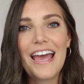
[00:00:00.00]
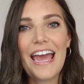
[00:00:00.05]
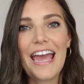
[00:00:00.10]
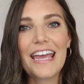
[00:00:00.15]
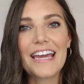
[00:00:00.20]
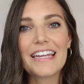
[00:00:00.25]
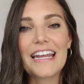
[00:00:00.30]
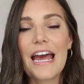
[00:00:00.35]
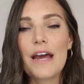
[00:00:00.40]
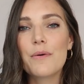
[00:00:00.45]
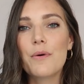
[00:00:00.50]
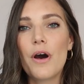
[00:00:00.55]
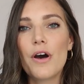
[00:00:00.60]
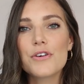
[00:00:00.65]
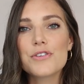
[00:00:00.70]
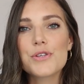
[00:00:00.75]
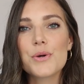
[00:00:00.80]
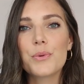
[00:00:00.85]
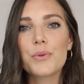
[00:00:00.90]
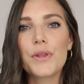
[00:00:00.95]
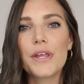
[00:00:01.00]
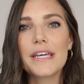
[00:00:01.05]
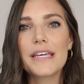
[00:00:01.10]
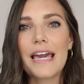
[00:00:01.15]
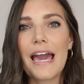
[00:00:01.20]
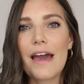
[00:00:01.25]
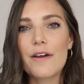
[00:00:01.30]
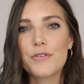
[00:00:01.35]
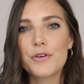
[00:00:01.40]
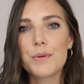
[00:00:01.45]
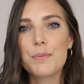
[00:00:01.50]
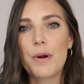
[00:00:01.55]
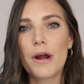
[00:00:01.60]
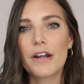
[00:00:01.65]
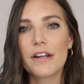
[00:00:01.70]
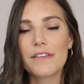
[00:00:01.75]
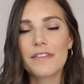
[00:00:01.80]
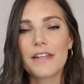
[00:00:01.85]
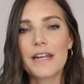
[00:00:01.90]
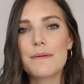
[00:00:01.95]
And I will also link every
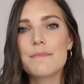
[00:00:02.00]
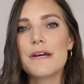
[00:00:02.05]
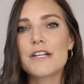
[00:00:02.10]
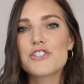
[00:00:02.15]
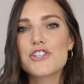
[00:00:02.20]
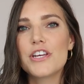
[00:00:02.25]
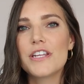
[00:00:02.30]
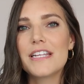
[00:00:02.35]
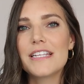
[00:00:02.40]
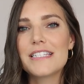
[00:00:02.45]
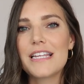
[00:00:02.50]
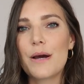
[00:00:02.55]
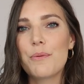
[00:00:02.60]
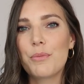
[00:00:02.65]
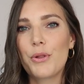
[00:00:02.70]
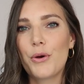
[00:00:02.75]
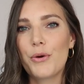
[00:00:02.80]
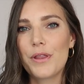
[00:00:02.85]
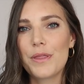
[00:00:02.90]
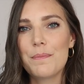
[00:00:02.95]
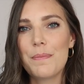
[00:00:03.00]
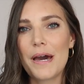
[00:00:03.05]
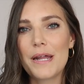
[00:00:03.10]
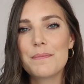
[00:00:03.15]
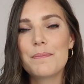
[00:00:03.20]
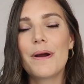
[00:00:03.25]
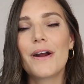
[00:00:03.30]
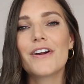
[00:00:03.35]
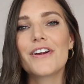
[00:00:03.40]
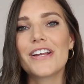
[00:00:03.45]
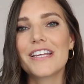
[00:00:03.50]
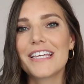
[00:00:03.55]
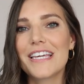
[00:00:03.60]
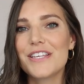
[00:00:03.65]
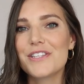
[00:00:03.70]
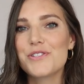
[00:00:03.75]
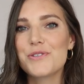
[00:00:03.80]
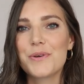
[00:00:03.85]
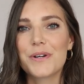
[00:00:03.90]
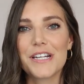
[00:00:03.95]
product that I mention down below in the bottom bar in
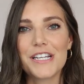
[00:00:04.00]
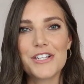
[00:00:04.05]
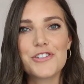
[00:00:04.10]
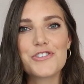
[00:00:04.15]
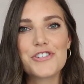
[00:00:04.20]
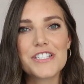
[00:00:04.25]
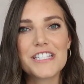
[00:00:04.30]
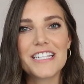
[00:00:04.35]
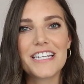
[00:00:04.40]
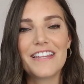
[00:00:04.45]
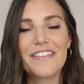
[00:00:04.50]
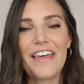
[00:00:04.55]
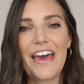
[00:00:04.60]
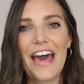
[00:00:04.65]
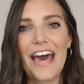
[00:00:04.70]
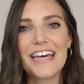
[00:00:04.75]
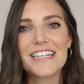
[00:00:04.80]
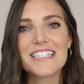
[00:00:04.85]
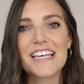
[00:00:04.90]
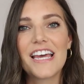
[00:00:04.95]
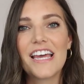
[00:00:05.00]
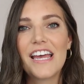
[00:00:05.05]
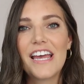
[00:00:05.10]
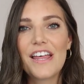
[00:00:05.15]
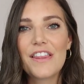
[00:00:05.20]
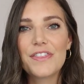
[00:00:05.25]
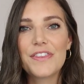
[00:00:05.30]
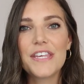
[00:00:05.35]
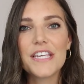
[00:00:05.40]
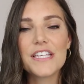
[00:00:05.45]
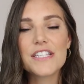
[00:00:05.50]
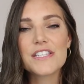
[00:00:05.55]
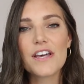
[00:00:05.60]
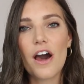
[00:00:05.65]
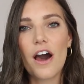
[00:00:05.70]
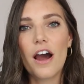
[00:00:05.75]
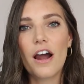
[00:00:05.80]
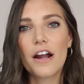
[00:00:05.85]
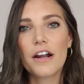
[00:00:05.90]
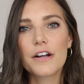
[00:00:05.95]
case you are interested in that. These
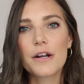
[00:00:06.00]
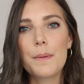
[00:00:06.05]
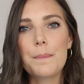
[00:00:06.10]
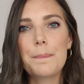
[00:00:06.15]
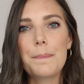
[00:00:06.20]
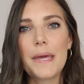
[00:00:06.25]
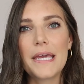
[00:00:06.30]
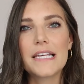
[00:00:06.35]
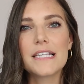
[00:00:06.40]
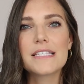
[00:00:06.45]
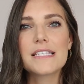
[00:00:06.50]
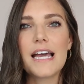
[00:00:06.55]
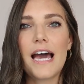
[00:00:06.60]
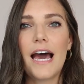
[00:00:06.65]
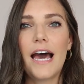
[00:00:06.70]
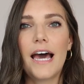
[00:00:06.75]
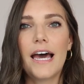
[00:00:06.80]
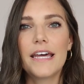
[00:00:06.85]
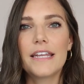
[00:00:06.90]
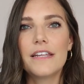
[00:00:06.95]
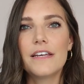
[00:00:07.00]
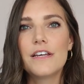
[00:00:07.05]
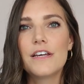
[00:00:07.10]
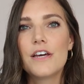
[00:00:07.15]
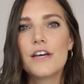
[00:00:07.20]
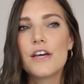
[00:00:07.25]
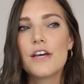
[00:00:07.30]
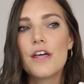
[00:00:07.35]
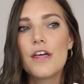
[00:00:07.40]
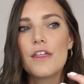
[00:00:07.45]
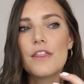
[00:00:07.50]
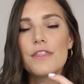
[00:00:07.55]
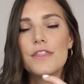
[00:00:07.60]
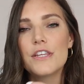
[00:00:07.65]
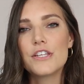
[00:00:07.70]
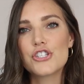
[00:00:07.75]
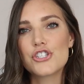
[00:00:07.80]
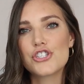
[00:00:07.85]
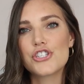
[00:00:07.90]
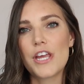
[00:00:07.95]
are based on
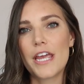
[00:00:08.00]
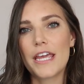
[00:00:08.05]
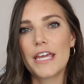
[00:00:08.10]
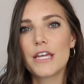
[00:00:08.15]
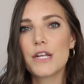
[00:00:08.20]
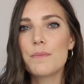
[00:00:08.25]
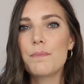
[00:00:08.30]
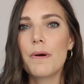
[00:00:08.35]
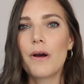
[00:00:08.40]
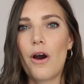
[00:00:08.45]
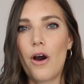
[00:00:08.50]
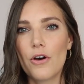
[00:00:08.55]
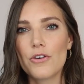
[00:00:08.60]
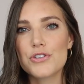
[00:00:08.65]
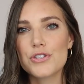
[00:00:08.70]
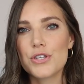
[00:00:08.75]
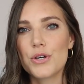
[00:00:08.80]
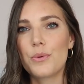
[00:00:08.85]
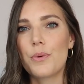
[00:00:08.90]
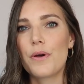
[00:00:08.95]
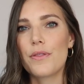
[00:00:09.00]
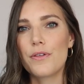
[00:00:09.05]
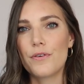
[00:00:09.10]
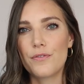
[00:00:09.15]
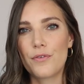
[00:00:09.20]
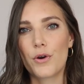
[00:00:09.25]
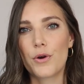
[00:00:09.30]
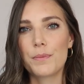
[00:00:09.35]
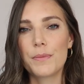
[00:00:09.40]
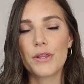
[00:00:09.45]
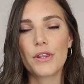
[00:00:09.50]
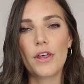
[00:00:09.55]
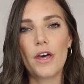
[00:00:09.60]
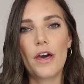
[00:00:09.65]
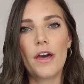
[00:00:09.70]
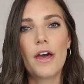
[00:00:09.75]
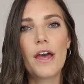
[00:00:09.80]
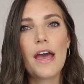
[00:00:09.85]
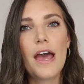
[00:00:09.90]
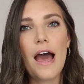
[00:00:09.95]
the shade, but also the formula.